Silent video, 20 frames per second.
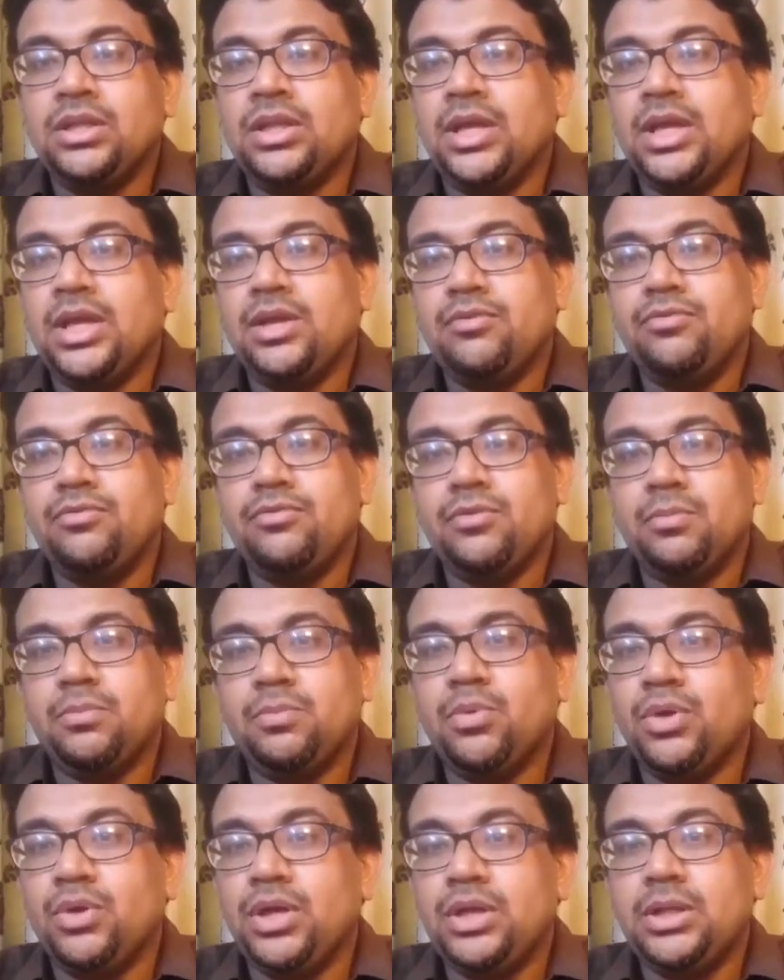they have
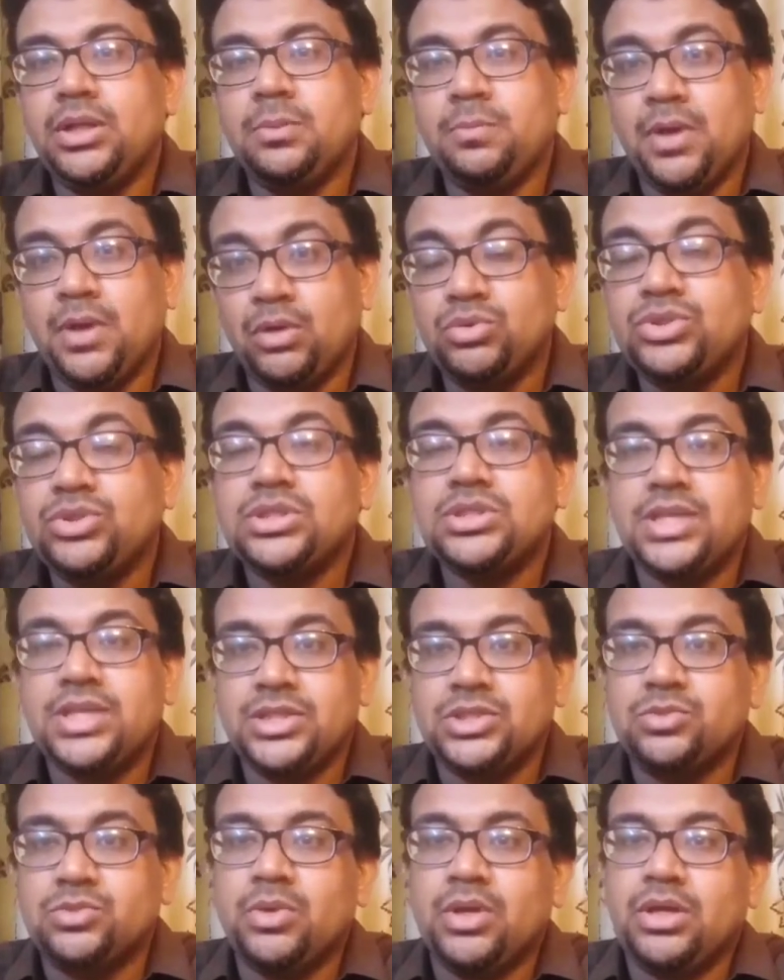put in the pouches
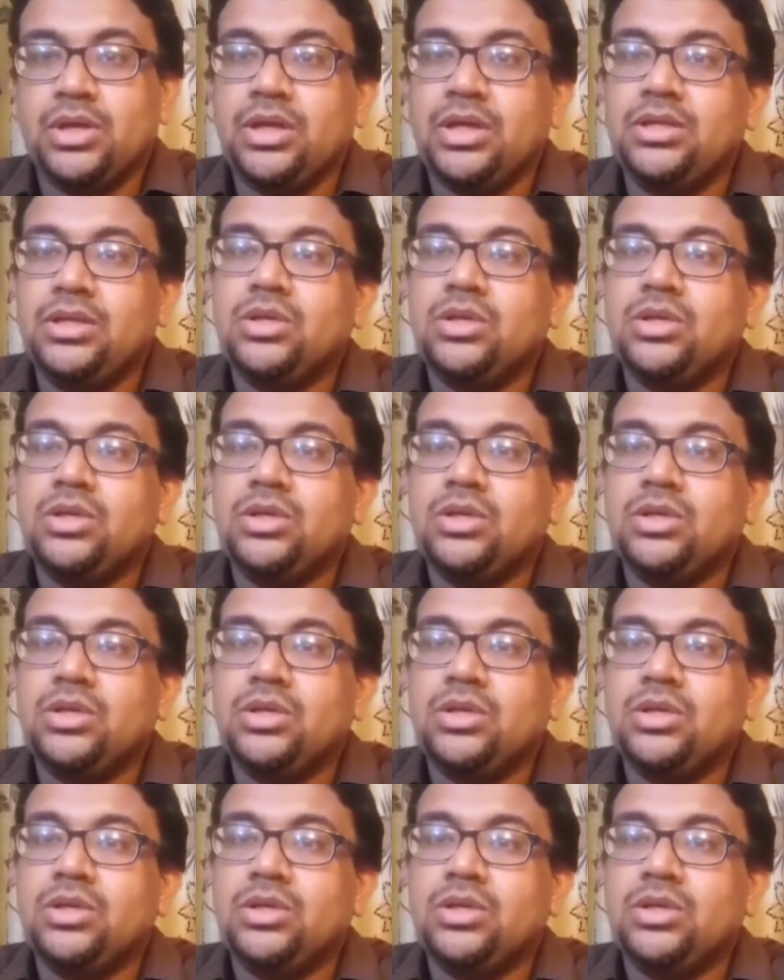as well